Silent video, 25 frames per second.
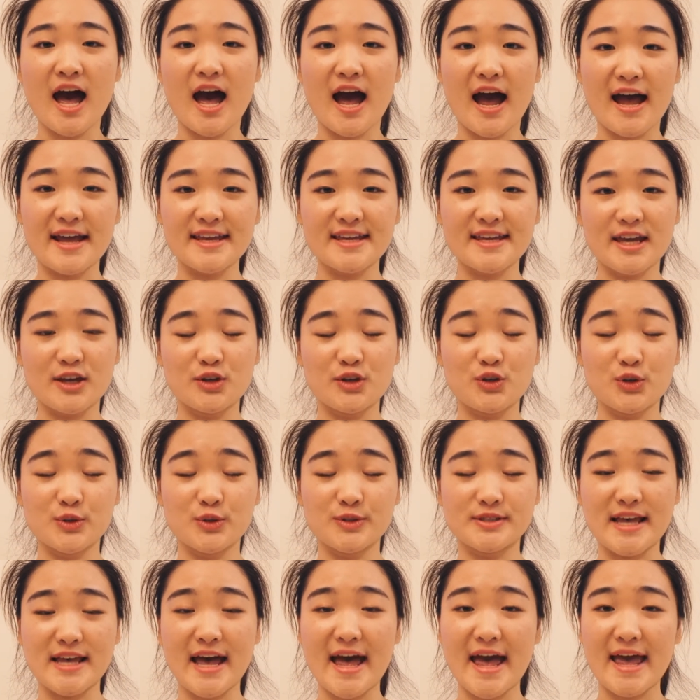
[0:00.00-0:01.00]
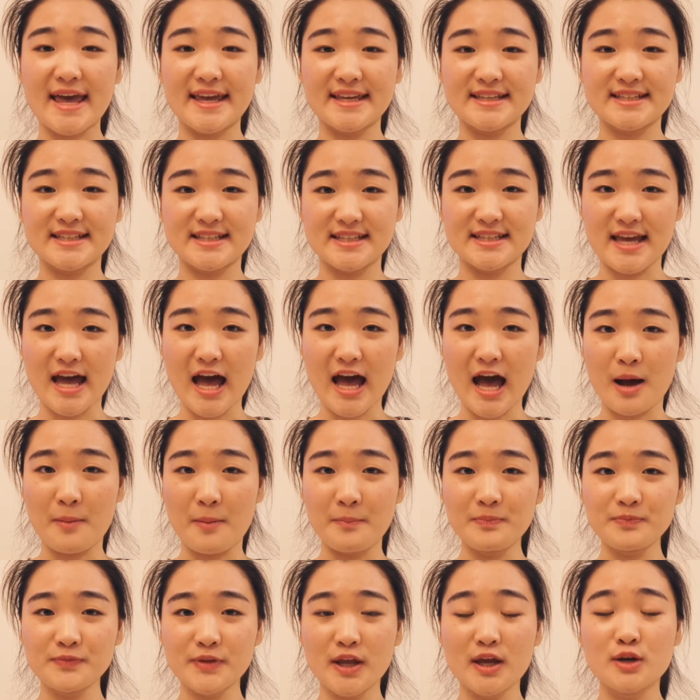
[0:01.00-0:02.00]
I can use an ATM
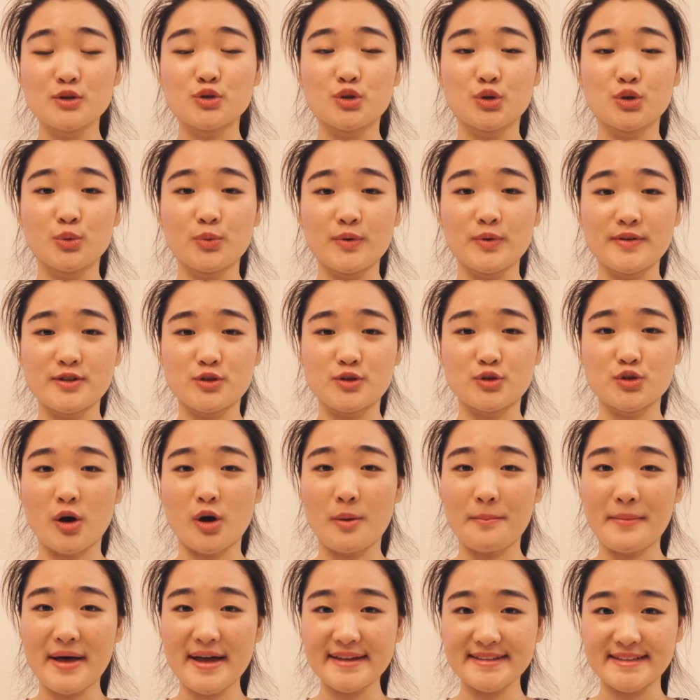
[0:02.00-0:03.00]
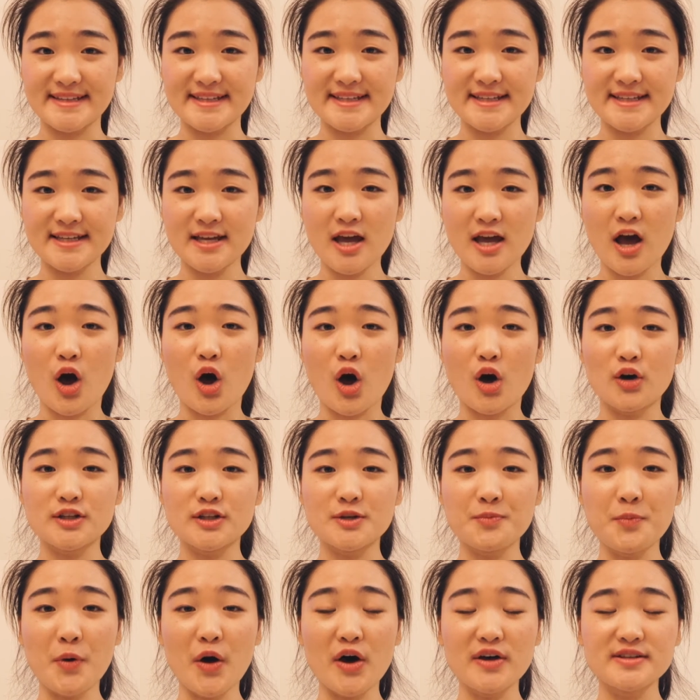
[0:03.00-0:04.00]
to withdraw money or
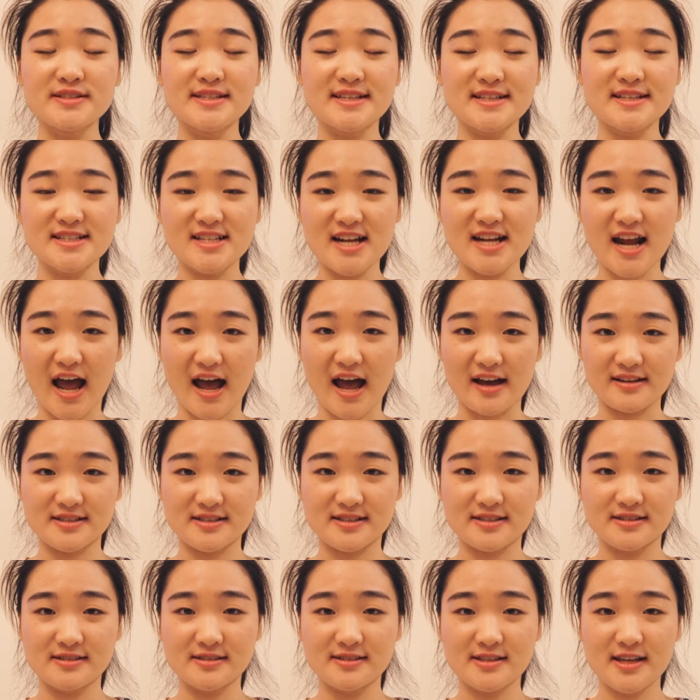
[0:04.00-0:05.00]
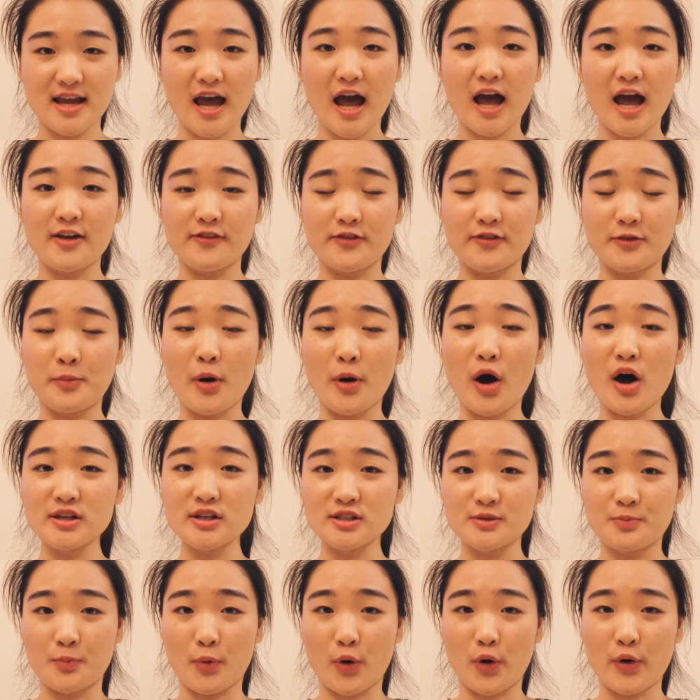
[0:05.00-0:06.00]
deposit checks. If
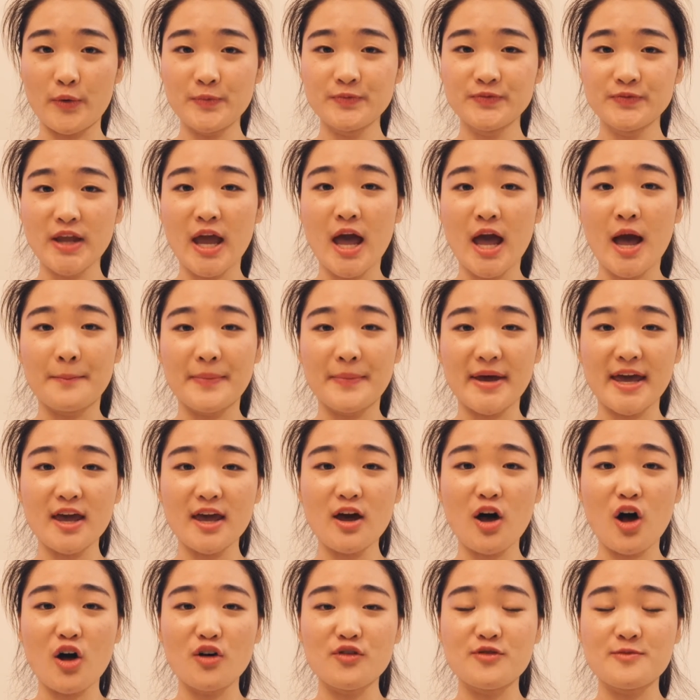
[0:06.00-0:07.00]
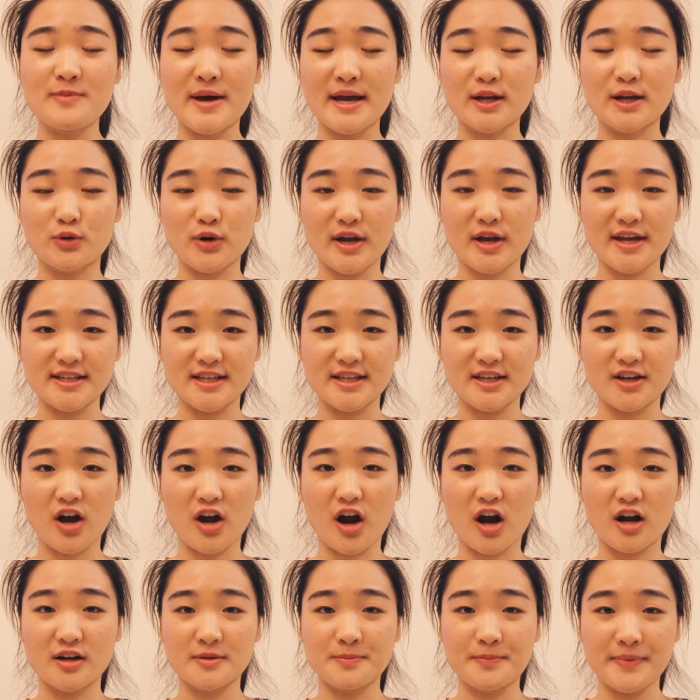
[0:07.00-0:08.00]
possible, pay off my credit
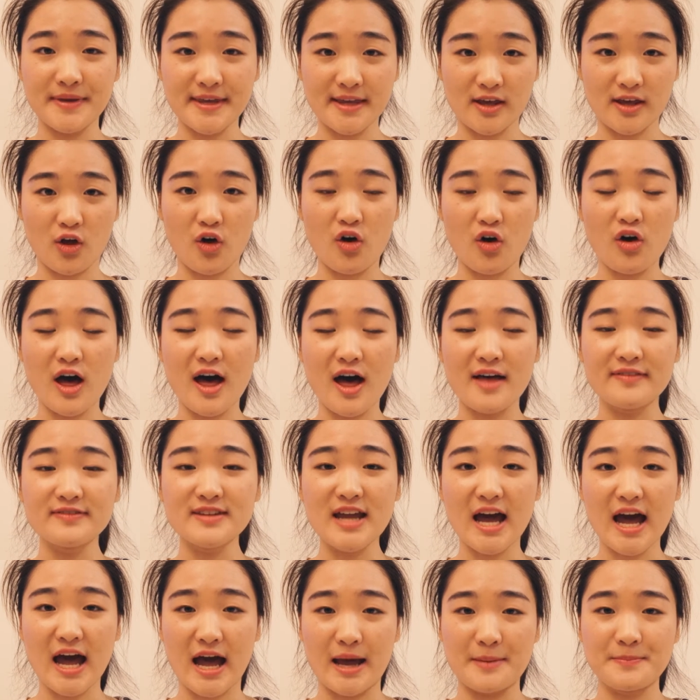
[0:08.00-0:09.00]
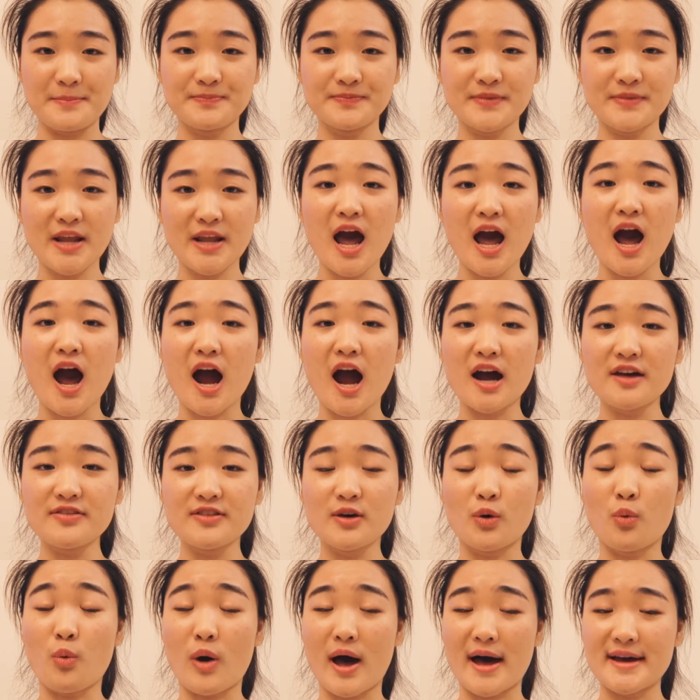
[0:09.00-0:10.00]
card bill on time.
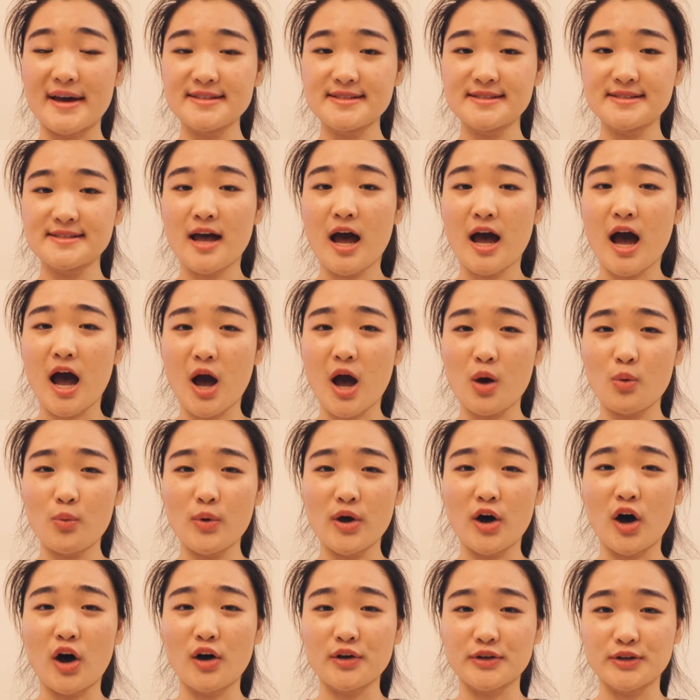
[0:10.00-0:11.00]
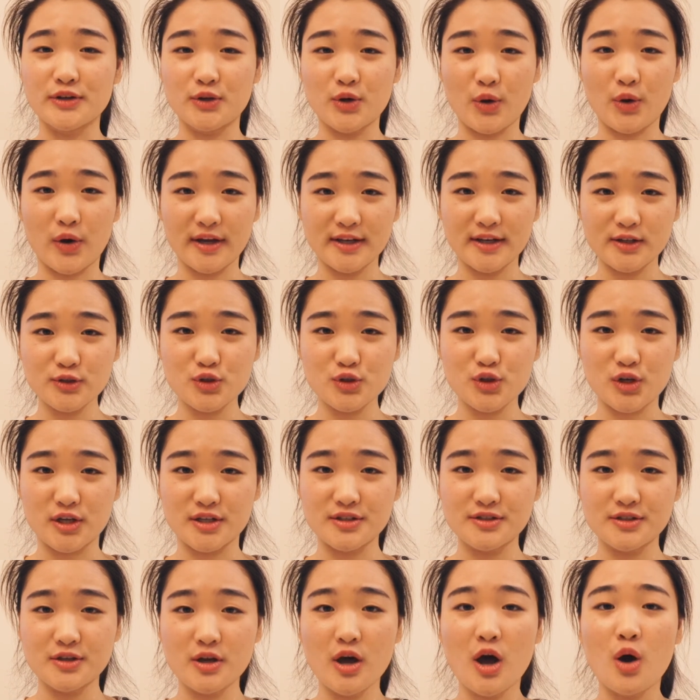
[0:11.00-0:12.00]
Otherwise, I will accrue
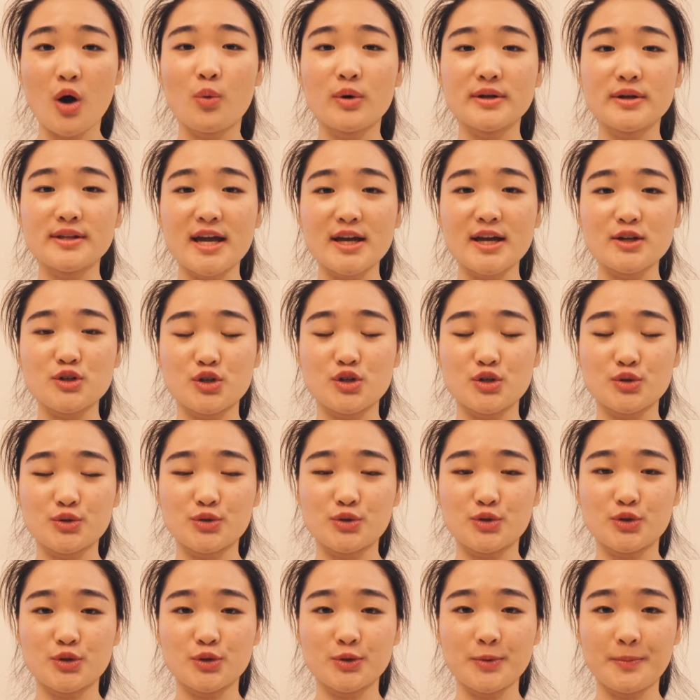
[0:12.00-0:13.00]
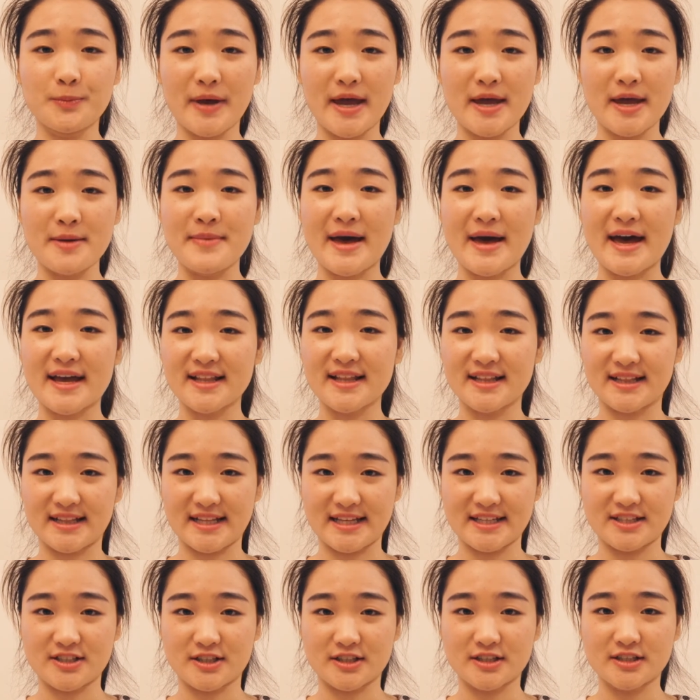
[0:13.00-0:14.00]
interest when I choose to pay back
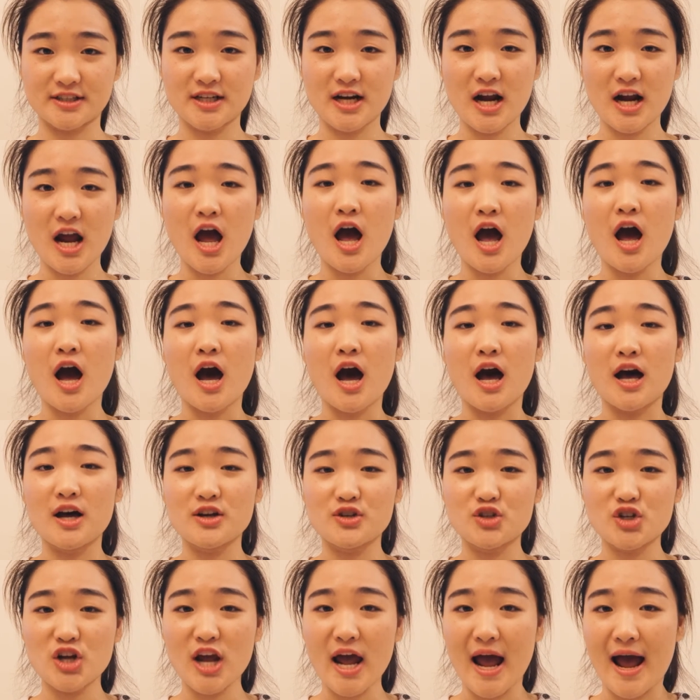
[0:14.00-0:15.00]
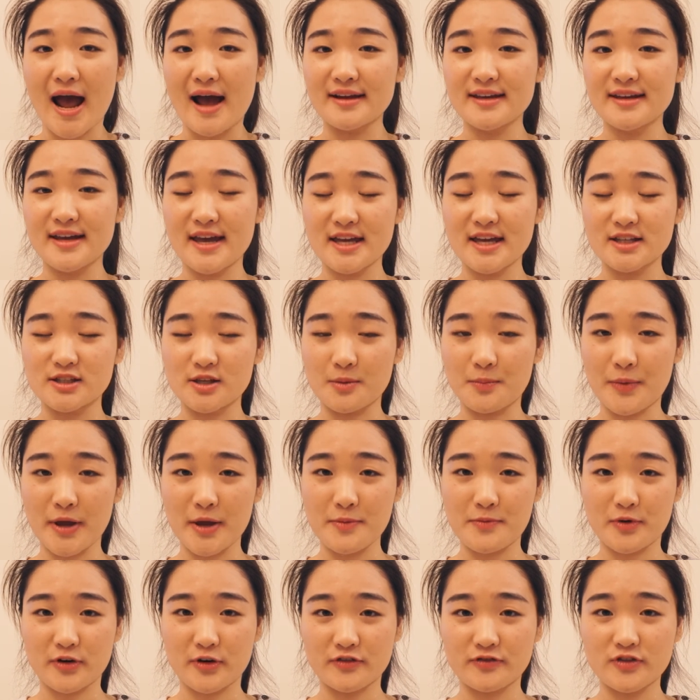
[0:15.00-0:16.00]
later. A check is a
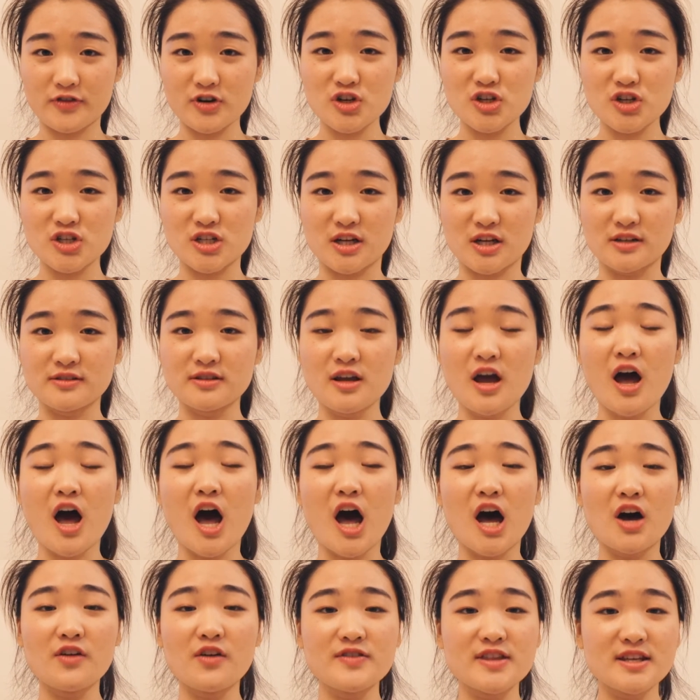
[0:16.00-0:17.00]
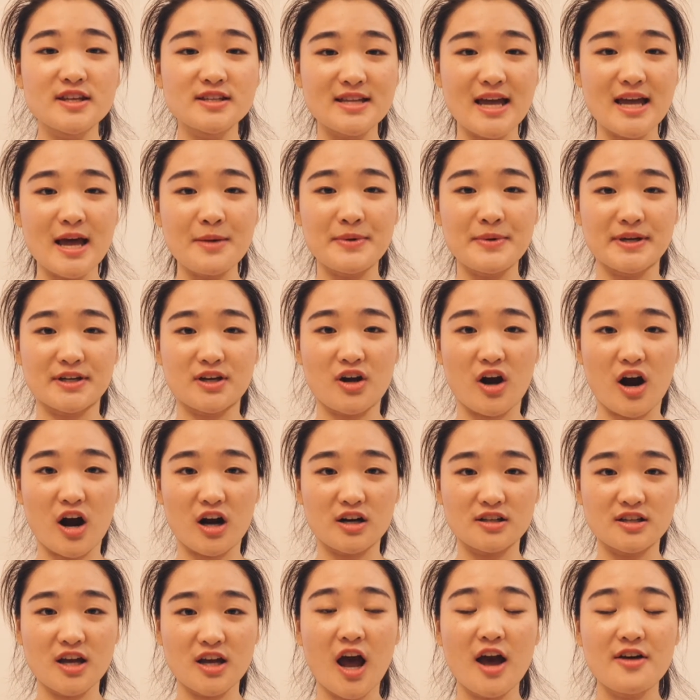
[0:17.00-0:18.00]
paper version of the debit
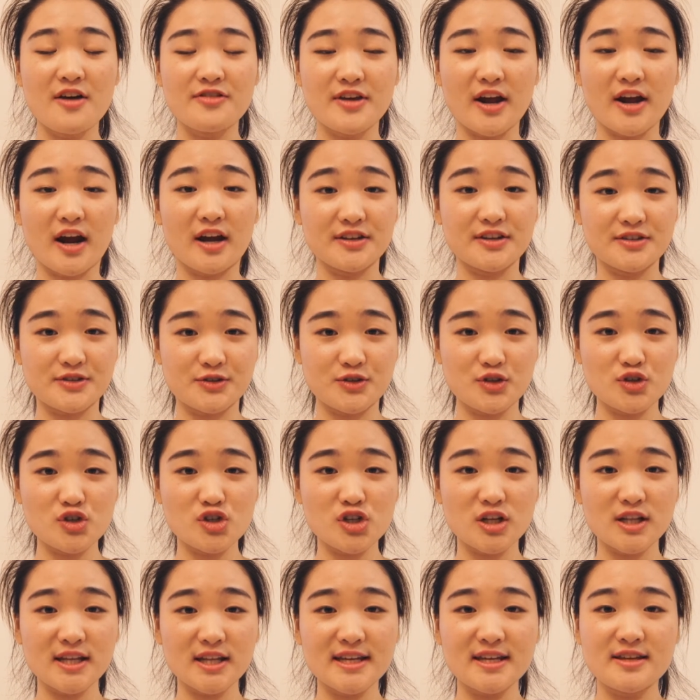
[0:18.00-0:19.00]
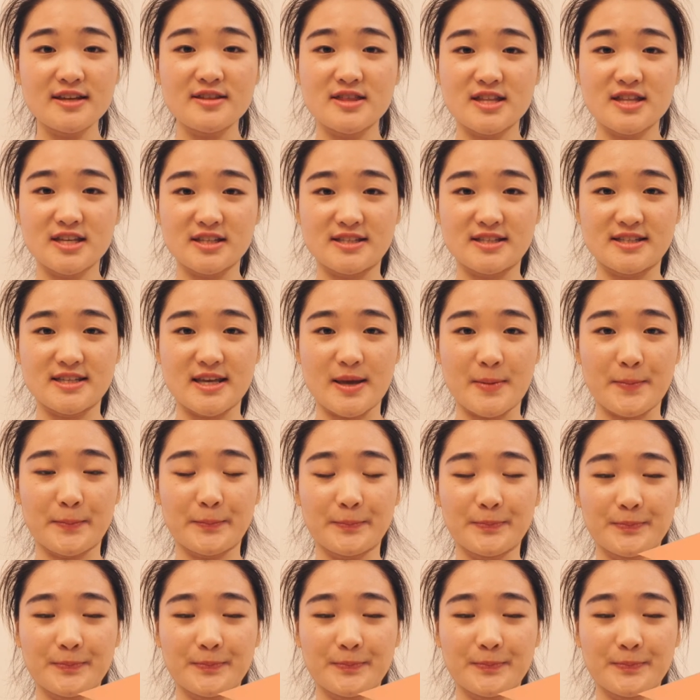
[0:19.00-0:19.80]
card. They are essentially the same.